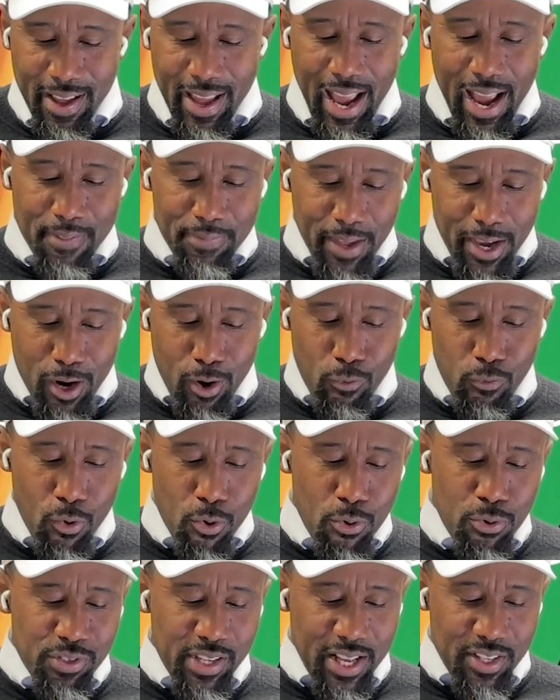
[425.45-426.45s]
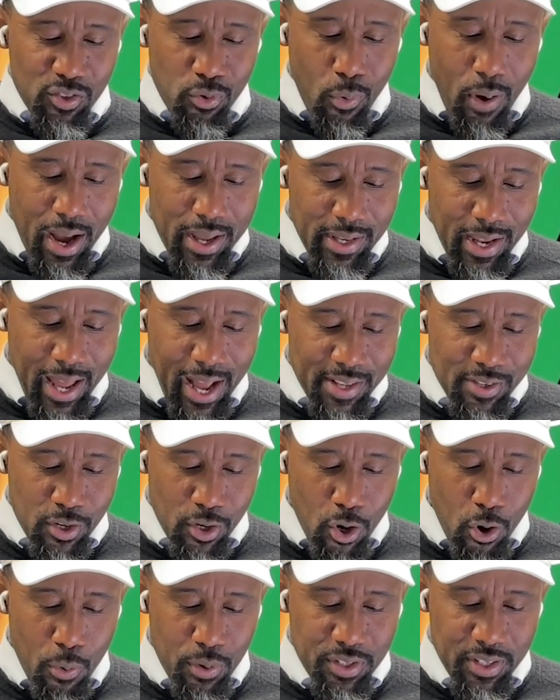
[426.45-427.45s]
And they arose at twilight to
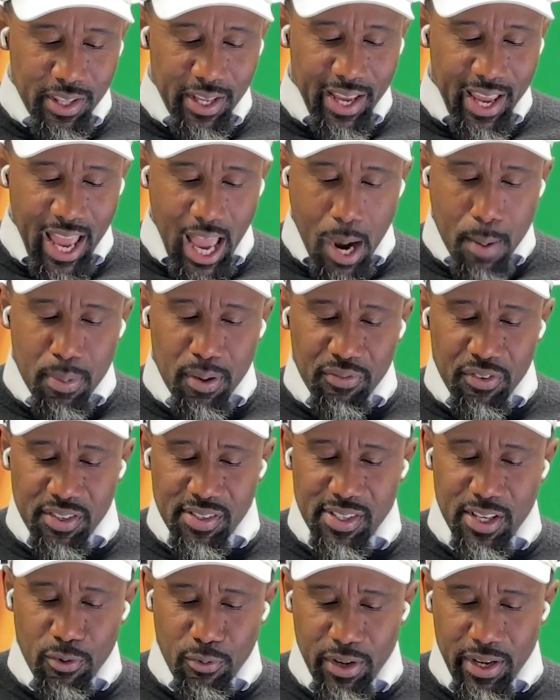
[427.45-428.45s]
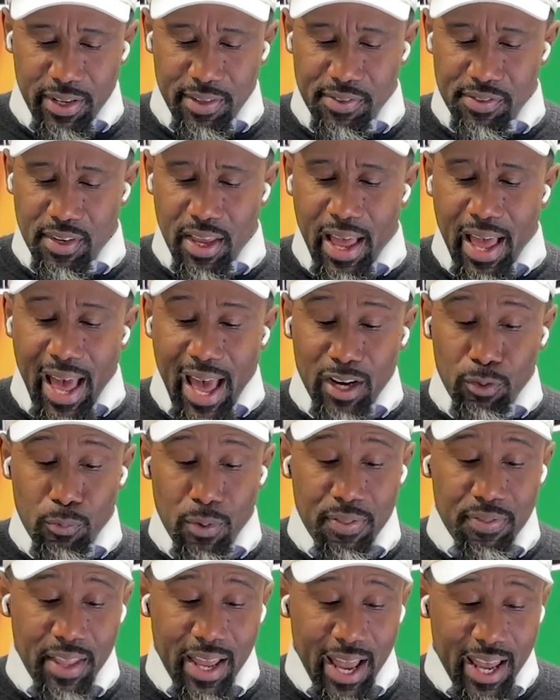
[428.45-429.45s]
go into the camp of the Syrians. And
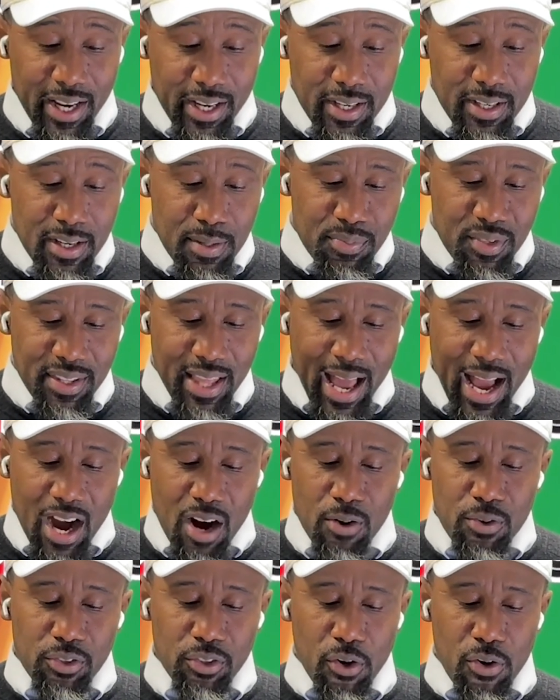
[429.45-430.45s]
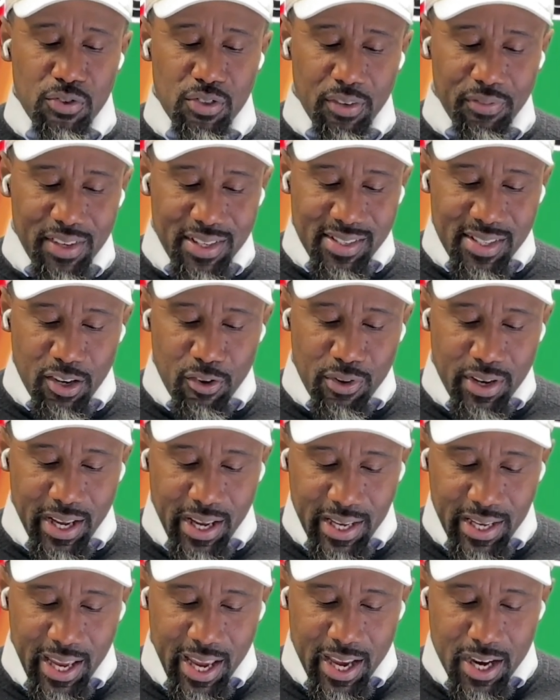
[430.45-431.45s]
when they had come to the outskirts of the
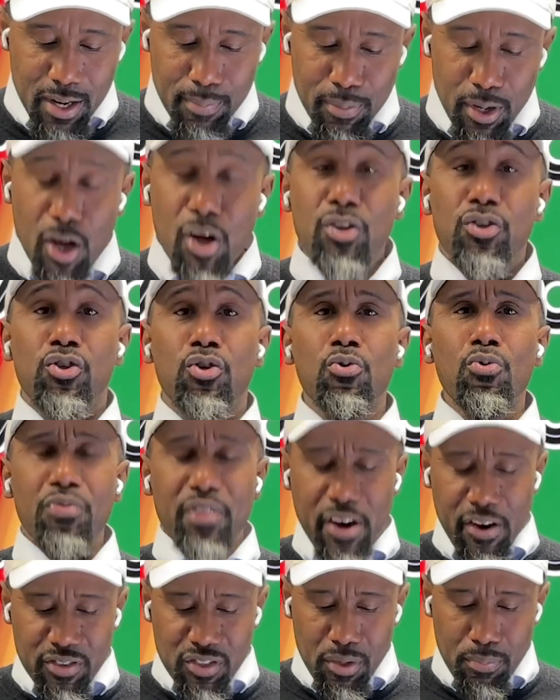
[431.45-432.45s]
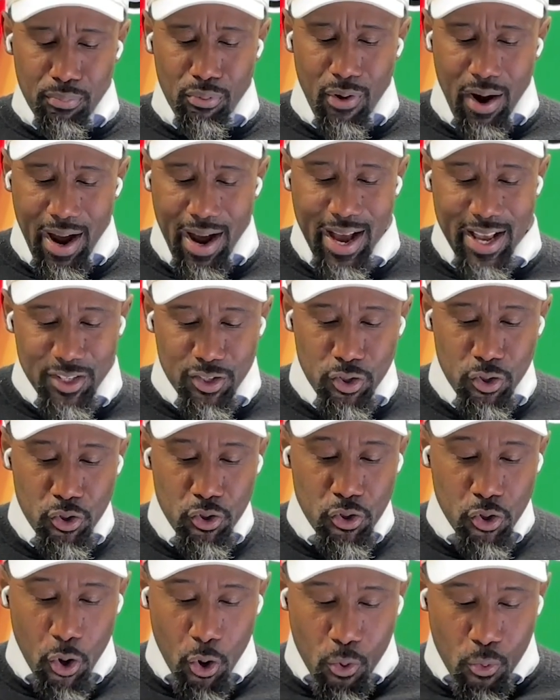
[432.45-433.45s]
Syrian camp, to their surprise,
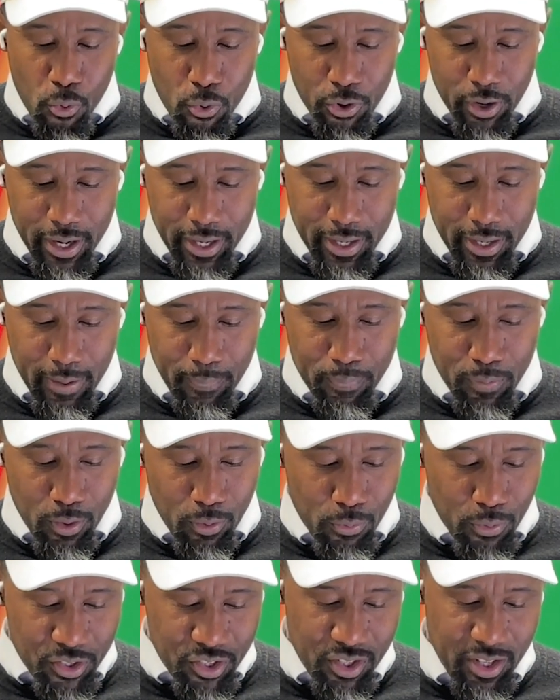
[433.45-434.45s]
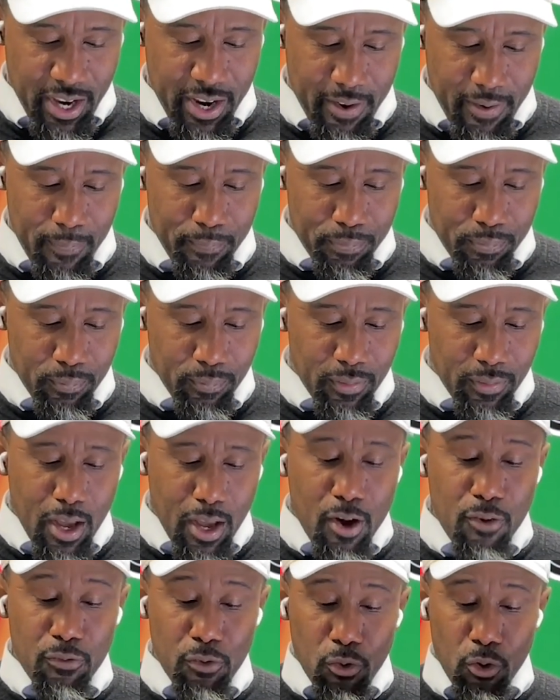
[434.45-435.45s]
no one was there.
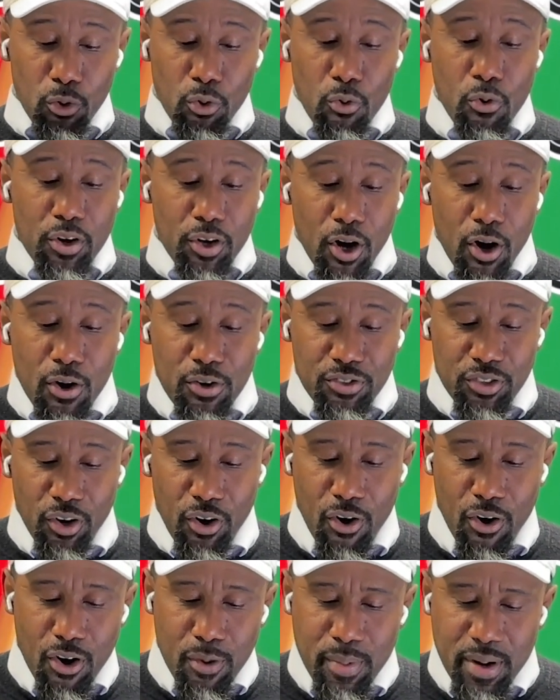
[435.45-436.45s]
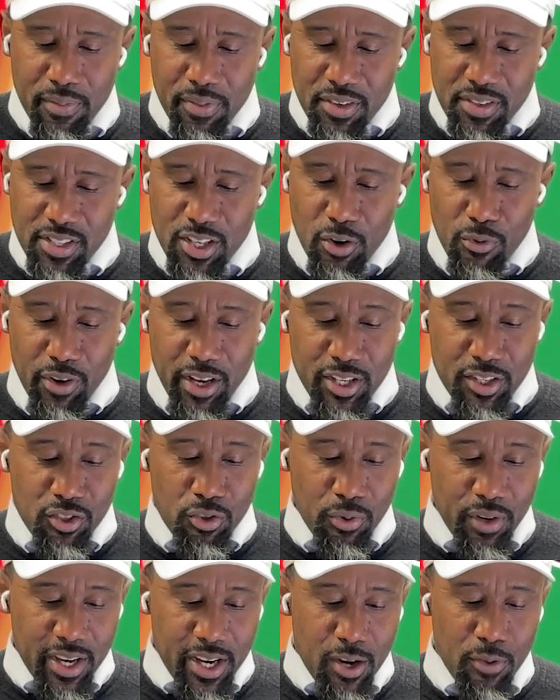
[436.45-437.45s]
For the Lord caused the army of the Syrians
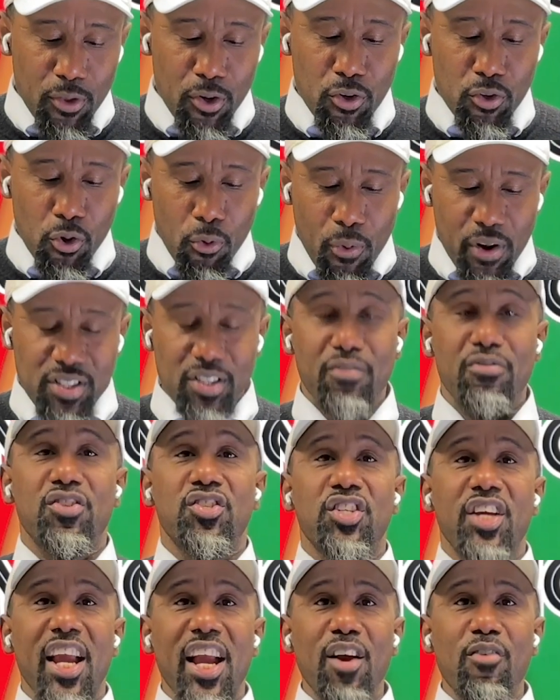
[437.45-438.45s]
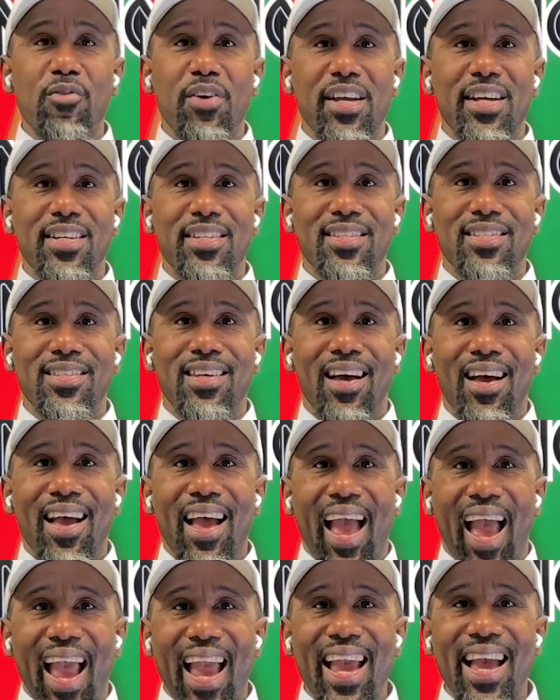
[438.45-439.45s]
to hear the noise of chariots
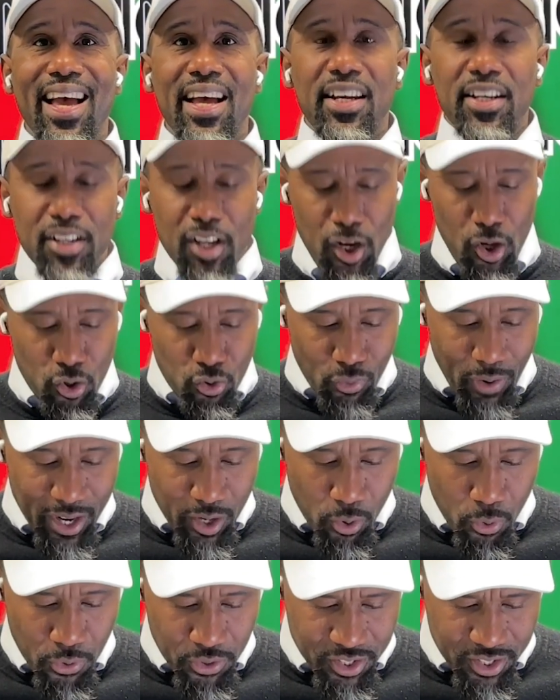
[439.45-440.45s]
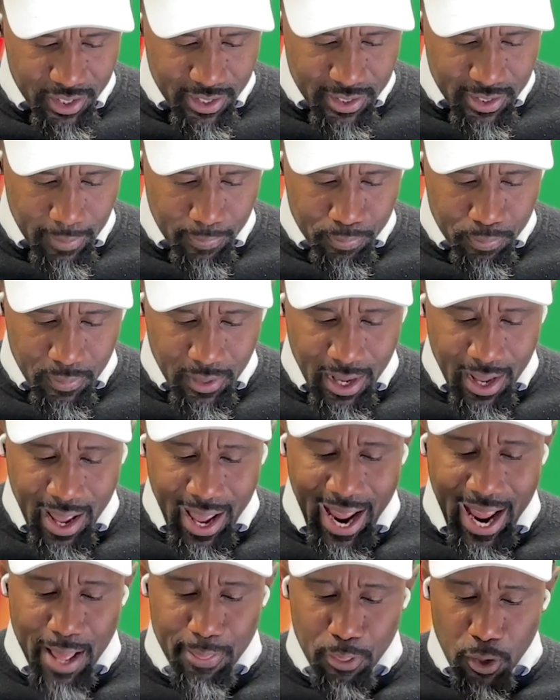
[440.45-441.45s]
and great horses
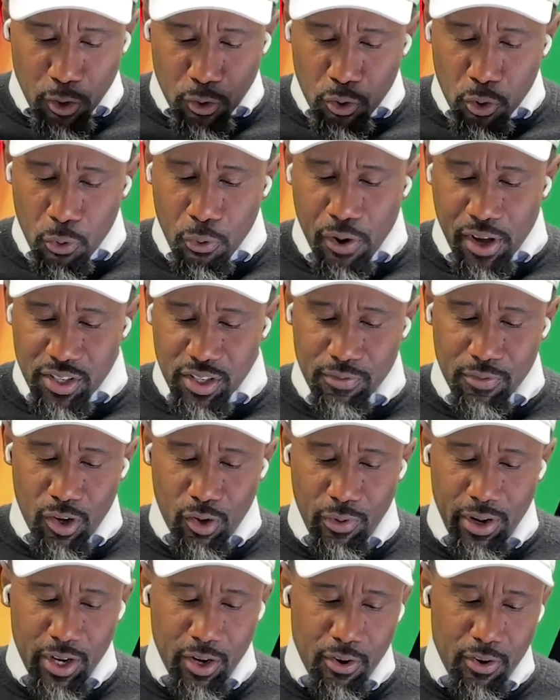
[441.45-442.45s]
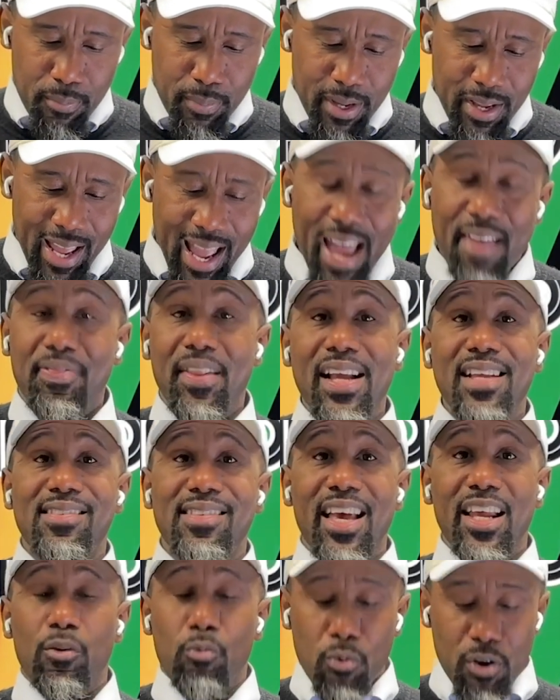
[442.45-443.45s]
and the noise of a great army. And they
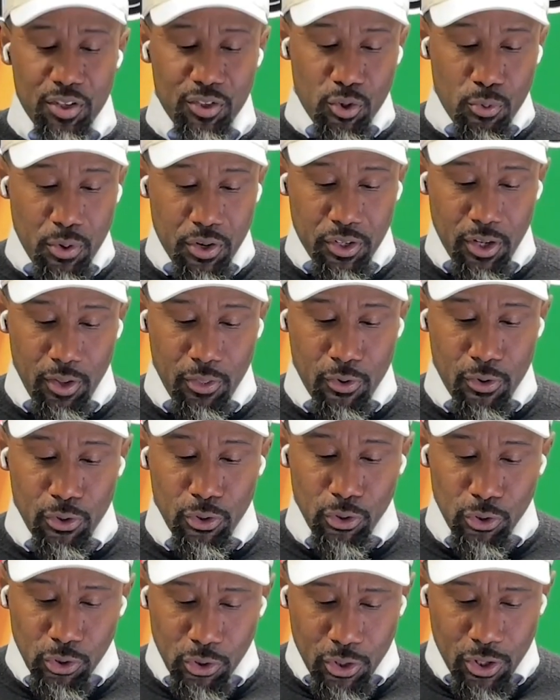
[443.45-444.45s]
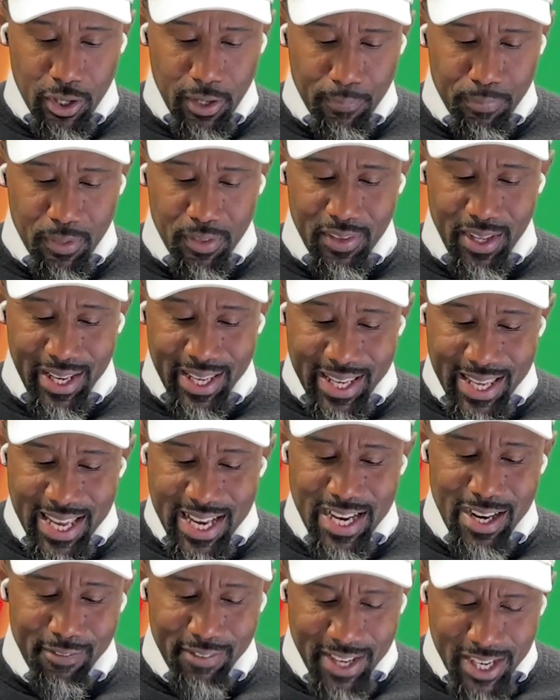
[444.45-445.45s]
said one to another, Look, the
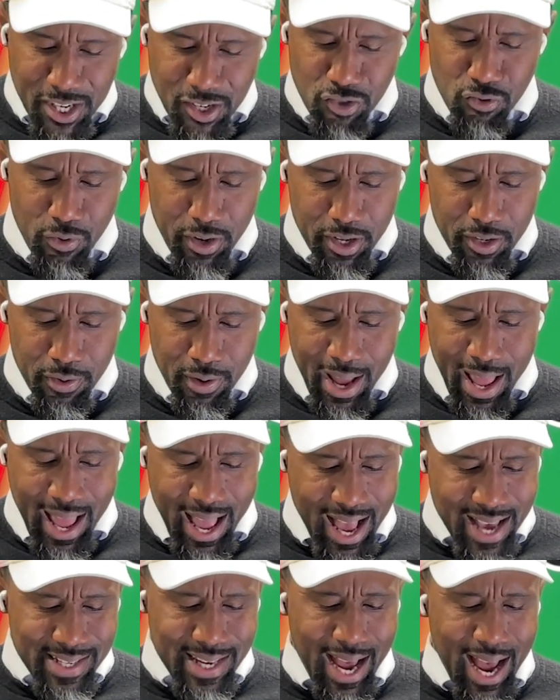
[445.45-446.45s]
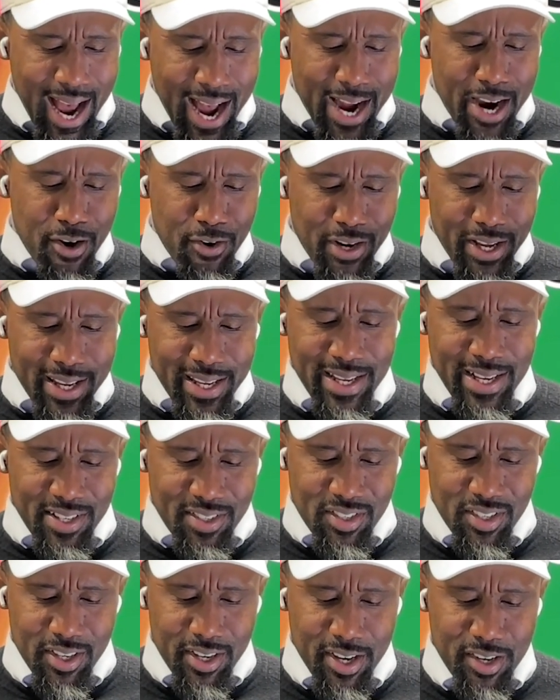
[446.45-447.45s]
king of Israel has hired
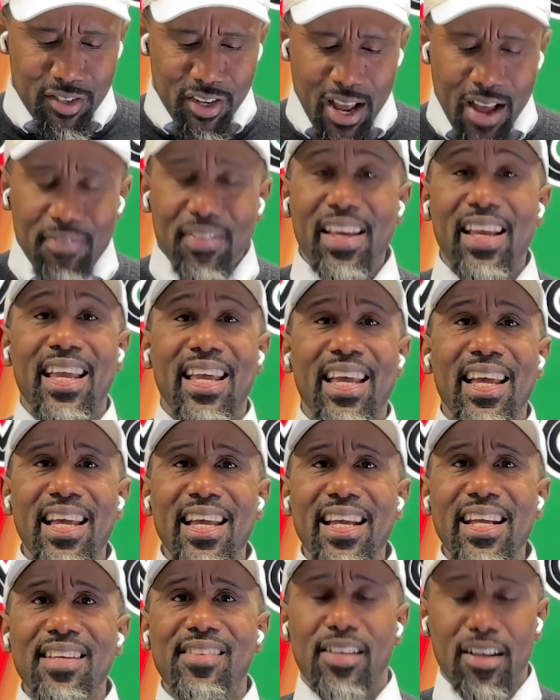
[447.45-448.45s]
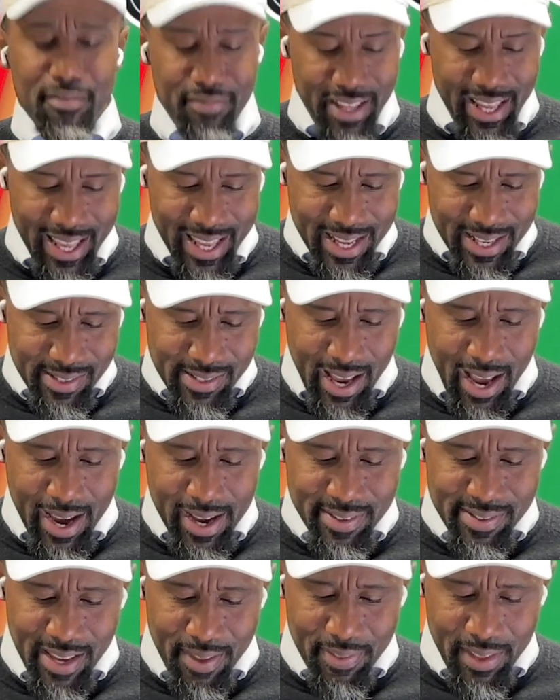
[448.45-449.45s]
against us the kings of the
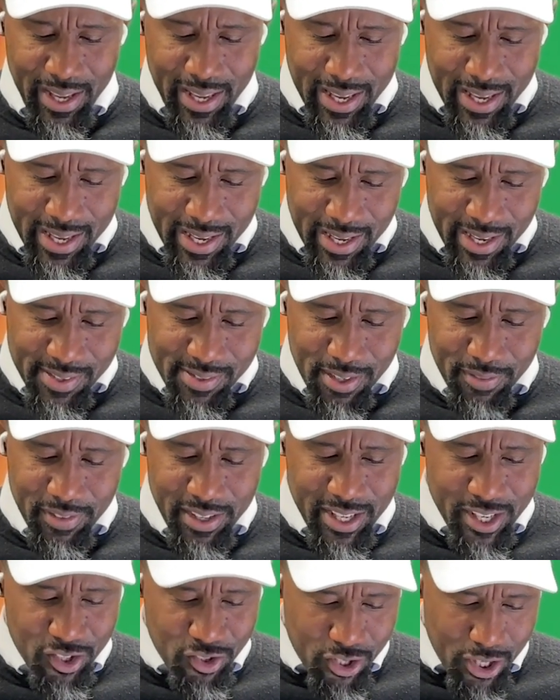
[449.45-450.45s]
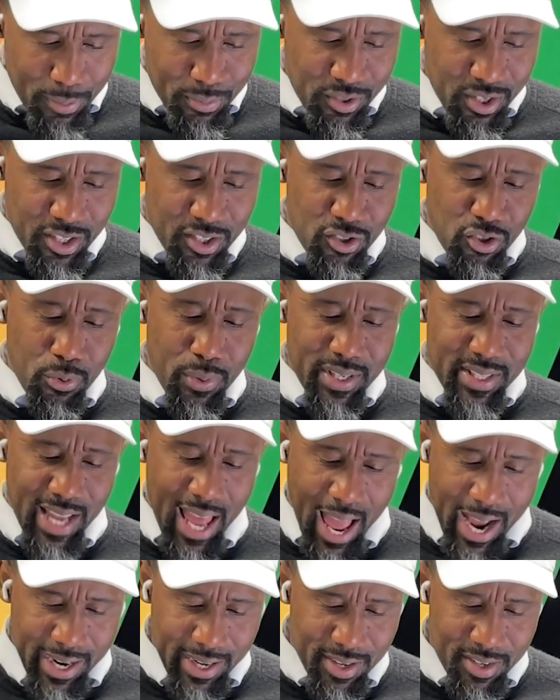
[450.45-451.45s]
Hittites and the kings of the Egyptians to
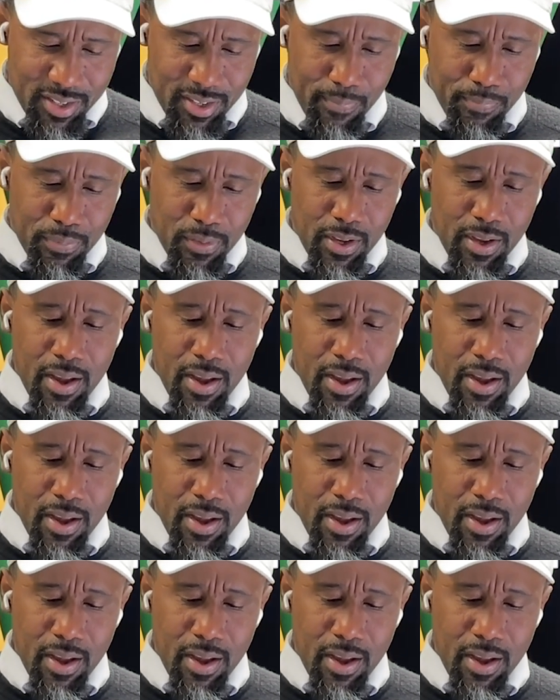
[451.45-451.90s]
attack us.